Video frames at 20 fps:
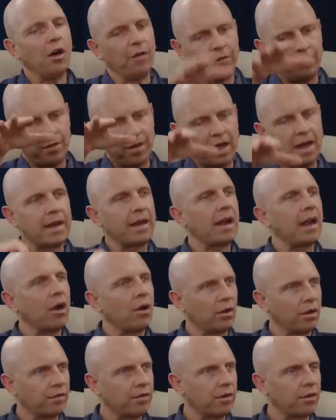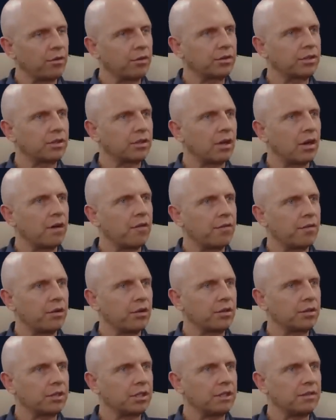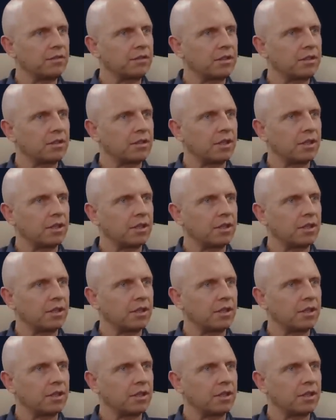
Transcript: of, and out of the, of the received